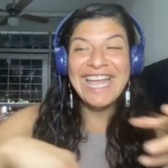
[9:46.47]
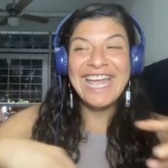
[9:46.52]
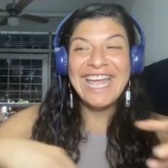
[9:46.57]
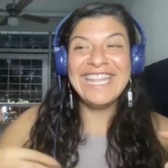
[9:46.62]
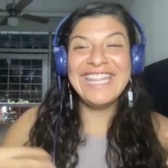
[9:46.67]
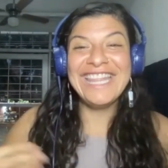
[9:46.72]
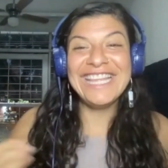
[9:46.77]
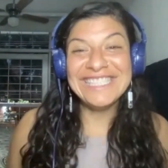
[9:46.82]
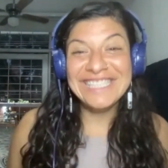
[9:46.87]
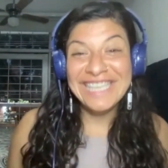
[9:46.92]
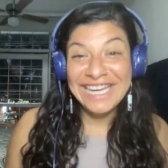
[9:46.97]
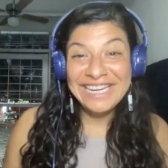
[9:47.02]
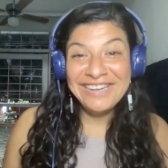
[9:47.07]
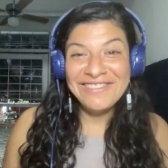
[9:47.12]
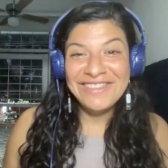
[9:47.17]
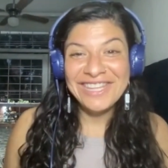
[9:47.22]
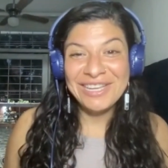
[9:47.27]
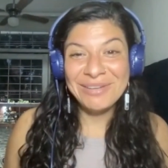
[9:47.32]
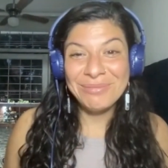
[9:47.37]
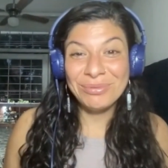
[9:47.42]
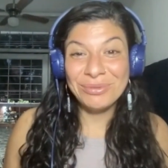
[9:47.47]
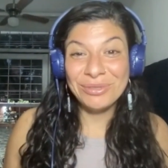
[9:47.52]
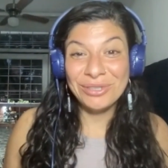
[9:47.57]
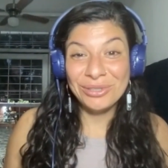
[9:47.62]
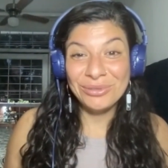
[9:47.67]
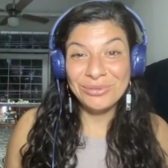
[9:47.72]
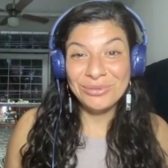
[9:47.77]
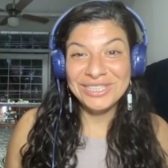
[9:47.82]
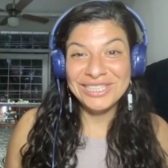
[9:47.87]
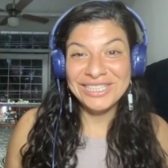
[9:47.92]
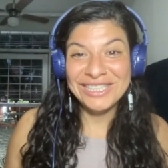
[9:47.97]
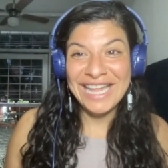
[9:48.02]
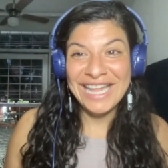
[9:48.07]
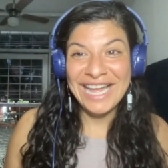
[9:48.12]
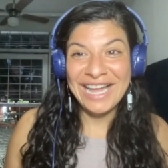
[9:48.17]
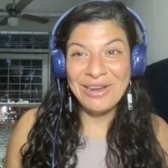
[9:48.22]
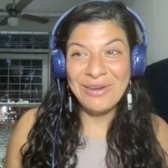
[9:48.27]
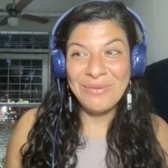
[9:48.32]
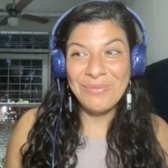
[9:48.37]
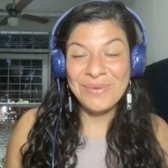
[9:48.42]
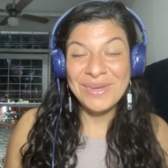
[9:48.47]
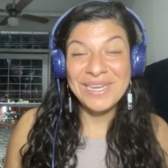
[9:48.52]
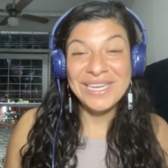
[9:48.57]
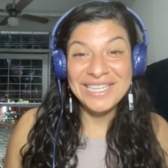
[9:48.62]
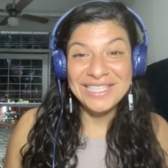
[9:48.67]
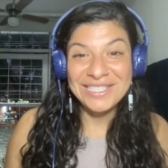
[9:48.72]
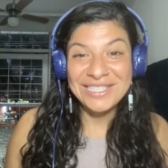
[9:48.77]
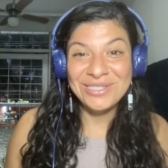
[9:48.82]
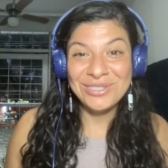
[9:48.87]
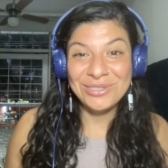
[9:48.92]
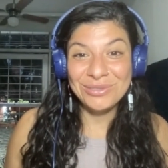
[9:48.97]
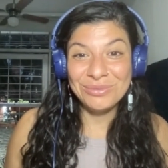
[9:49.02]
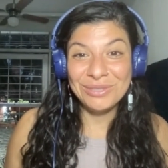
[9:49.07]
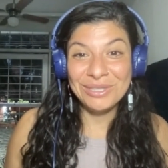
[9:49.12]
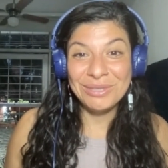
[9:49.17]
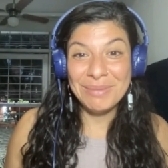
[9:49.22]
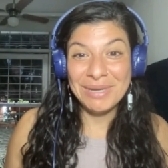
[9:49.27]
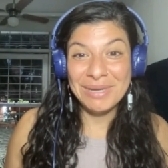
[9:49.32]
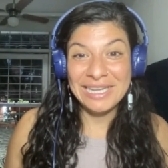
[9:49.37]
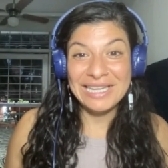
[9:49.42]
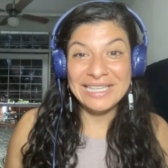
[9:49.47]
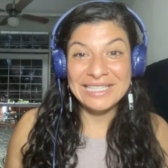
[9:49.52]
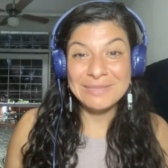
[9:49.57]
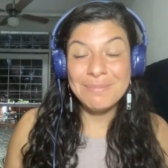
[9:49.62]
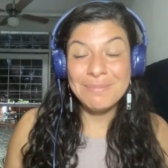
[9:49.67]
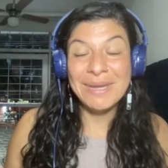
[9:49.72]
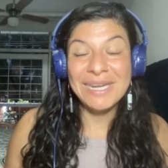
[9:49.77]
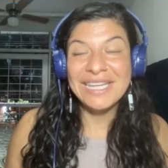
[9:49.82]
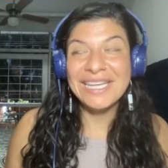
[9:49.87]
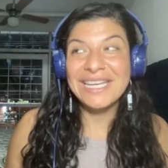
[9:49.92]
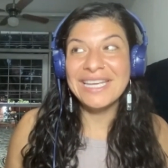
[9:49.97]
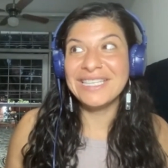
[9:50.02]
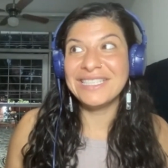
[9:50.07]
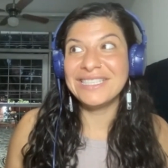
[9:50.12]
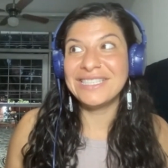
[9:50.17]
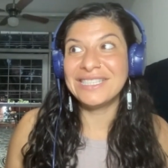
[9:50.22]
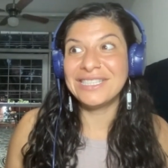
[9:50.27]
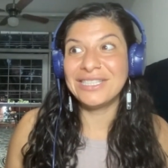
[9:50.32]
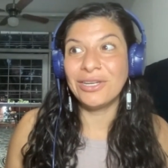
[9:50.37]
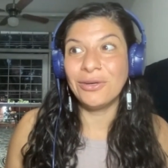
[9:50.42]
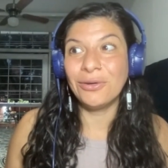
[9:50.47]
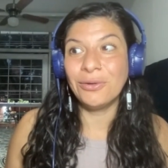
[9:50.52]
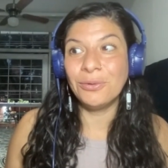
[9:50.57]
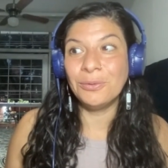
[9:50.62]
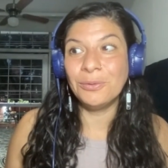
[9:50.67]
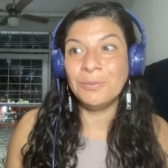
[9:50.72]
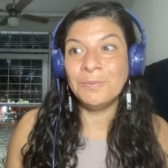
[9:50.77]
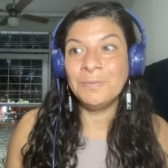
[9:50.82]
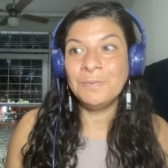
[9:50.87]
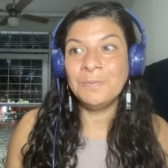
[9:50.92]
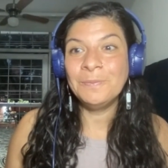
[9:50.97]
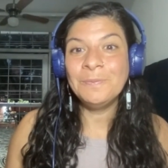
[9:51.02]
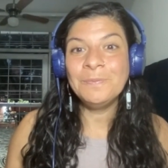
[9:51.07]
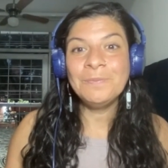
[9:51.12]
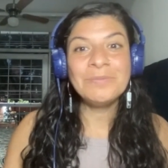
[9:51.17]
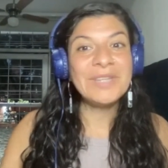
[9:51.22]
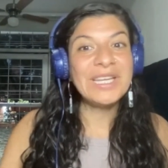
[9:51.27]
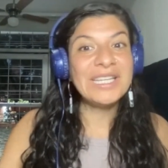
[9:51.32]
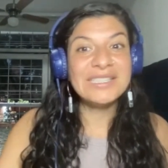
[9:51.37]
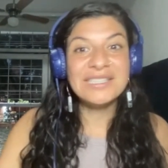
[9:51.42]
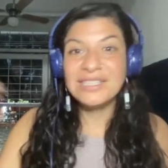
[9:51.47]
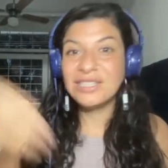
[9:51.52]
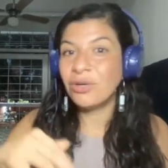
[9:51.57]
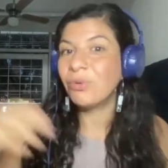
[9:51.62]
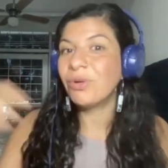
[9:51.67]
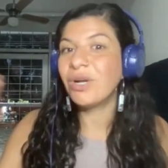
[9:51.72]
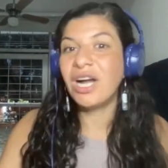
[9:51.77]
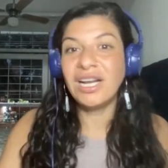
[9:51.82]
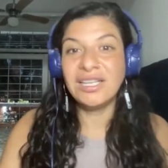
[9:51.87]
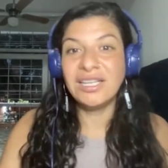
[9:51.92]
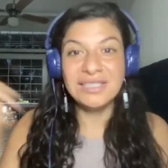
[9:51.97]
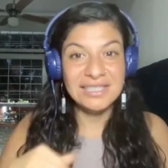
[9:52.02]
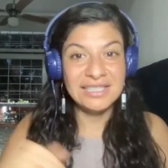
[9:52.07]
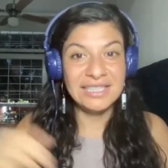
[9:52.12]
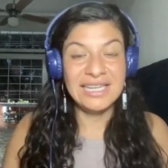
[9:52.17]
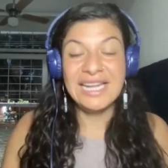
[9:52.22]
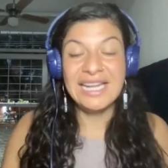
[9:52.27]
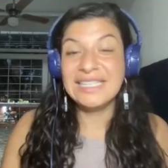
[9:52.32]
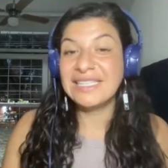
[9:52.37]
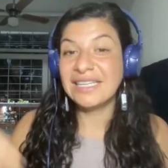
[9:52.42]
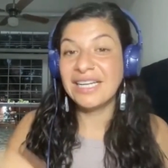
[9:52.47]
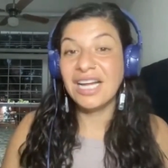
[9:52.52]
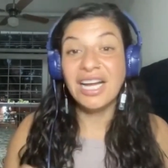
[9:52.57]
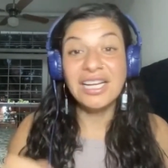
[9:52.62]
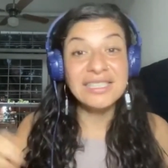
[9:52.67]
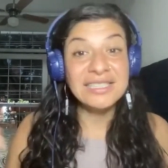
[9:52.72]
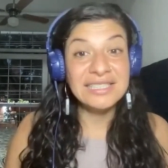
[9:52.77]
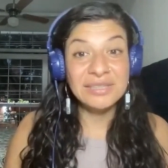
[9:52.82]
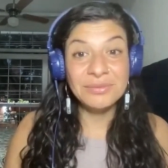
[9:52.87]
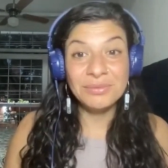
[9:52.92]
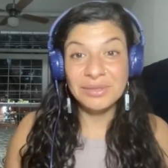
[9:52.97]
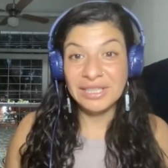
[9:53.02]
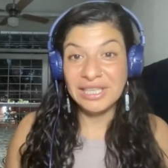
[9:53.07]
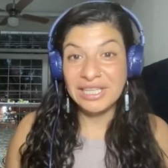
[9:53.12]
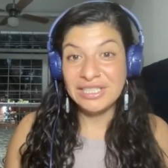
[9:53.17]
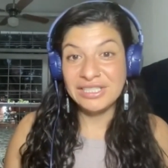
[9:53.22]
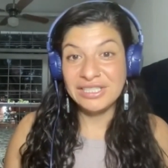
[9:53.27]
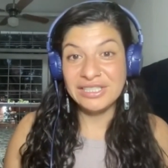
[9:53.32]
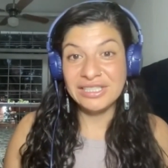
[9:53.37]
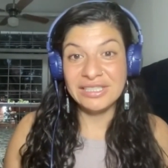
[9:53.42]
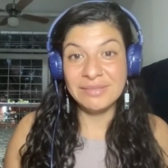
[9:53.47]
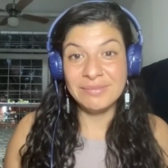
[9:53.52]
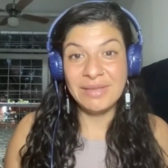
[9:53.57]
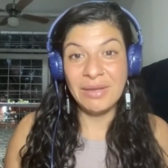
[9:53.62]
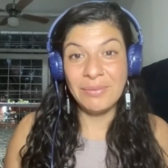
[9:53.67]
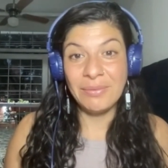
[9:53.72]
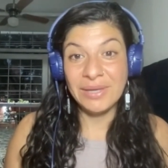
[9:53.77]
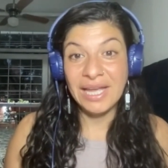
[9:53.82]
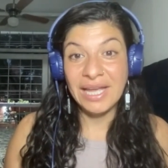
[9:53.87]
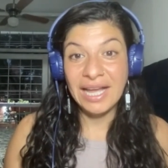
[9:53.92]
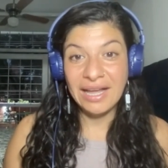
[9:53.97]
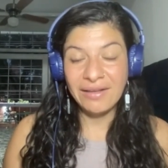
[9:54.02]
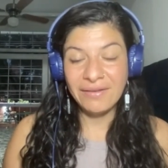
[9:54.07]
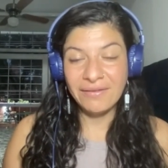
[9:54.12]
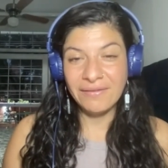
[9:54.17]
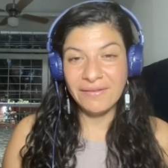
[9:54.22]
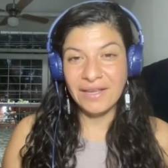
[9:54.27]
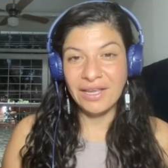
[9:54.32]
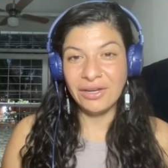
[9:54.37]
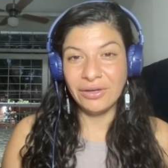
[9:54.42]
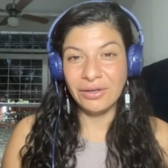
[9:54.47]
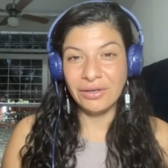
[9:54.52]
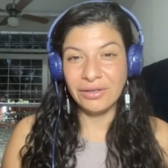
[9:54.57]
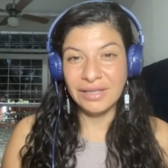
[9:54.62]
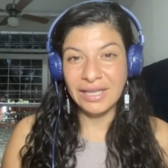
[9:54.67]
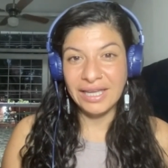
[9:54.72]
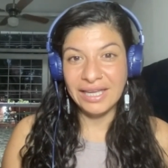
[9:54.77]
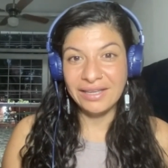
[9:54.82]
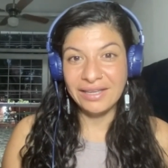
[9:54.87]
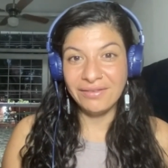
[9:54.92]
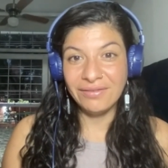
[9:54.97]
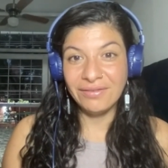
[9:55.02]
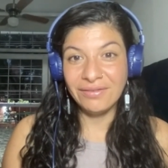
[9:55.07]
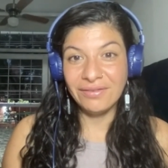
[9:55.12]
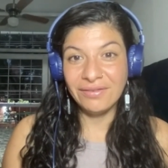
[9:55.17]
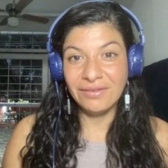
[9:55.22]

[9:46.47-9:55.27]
And that's kind of the approach that we need to do with money, because money is it's so constant. It's a constant relationship that we have in our life.